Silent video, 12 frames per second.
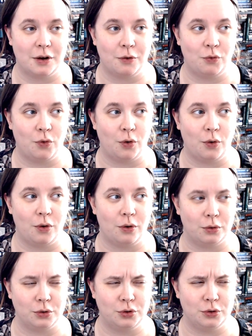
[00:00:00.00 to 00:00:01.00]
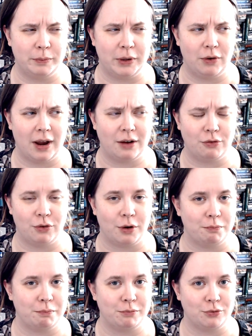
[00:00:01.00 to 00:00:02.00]
or to be read for a
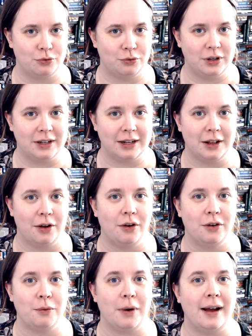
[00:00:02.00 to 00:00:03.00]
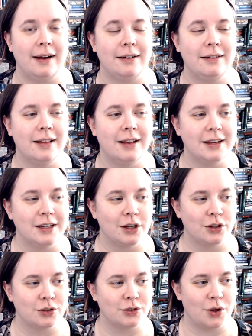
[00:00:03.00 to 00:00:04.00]
pretty long while.
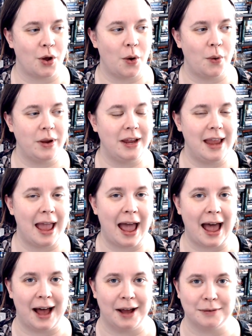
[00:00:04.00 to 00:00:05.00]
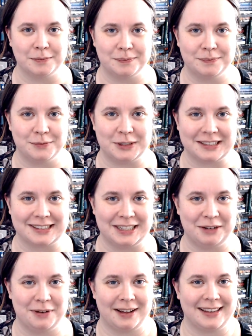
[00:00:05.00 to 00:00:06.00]
So yeah, we'll see
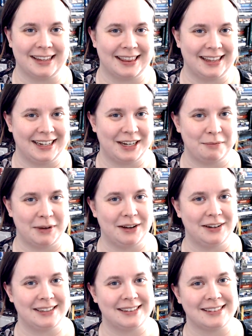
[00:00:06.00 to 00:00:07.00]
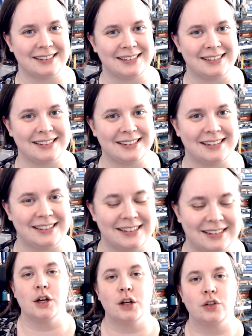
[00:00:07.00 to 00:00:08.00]
what I think about it.
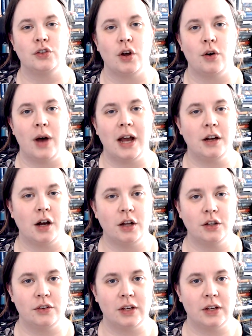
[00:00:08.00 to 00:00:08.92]
So I got